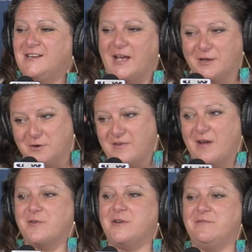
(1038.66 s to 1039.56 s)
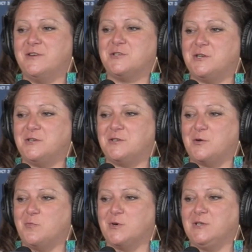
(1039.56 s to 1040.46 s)
I could have ever envisioned
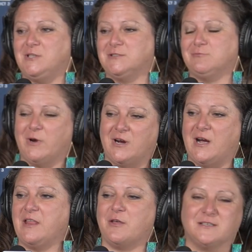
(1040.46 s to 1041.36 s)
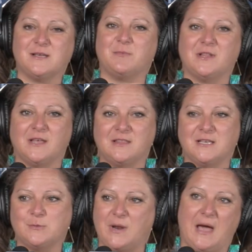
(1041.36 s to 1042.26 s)
a world where I thought something like
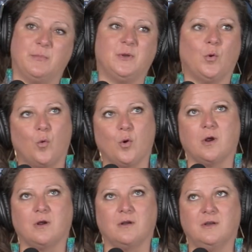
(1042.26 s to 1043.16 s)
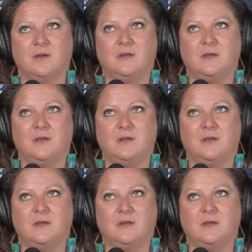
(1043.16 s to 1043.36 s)
this would happen, or